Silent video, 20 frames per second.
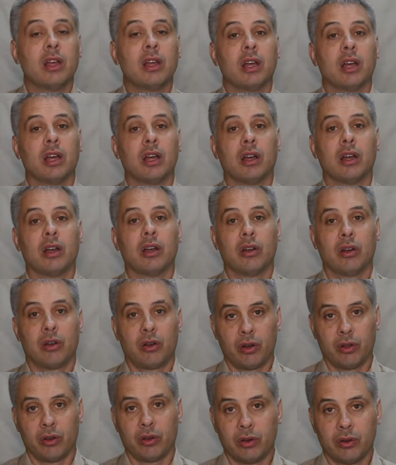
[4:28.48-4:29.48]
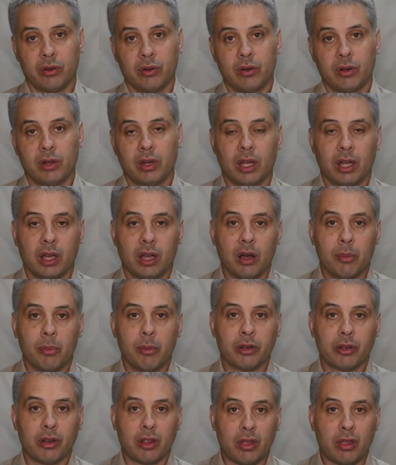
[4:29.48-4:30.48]
on a
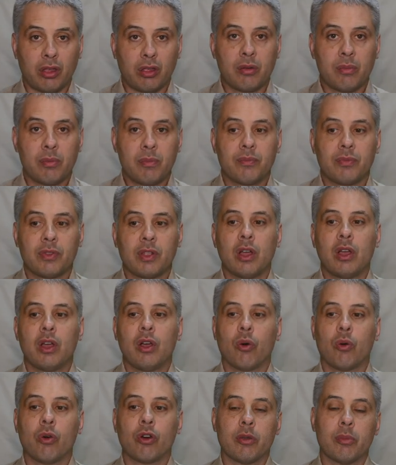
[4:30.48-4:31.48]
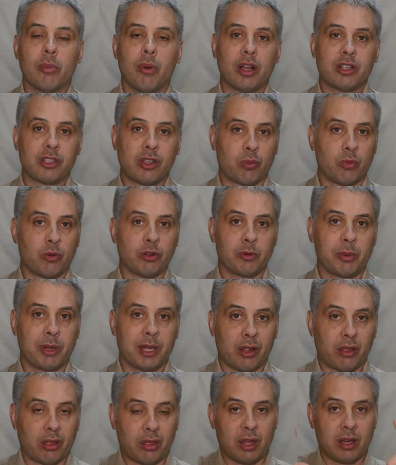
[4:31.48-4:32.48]
modern system, or you might just want to be able
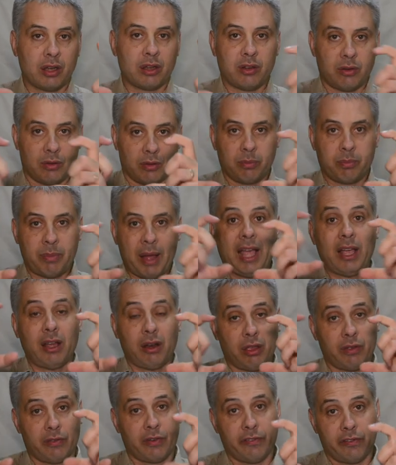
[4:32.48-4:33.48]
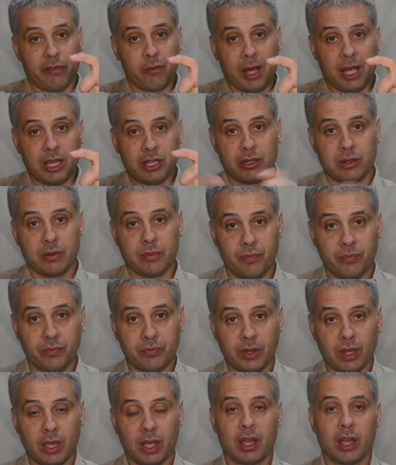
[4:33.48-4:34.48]
to send packets of information
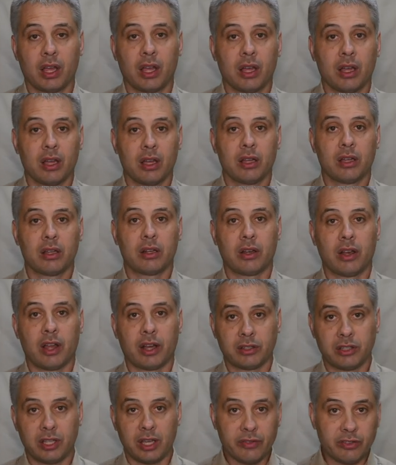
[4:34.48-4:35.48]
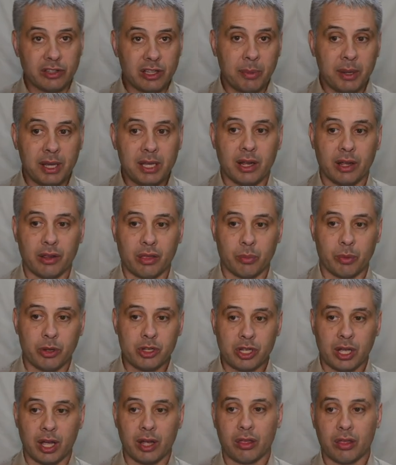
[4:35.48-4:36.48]
like TFTP does, in which
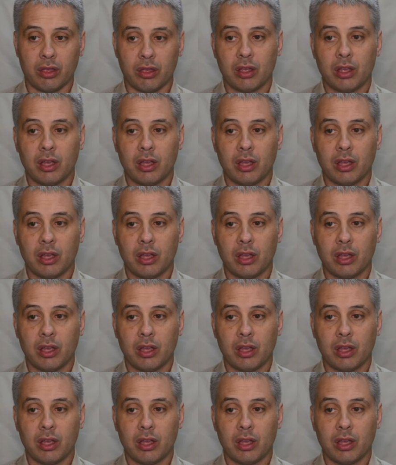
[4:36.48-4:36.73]
case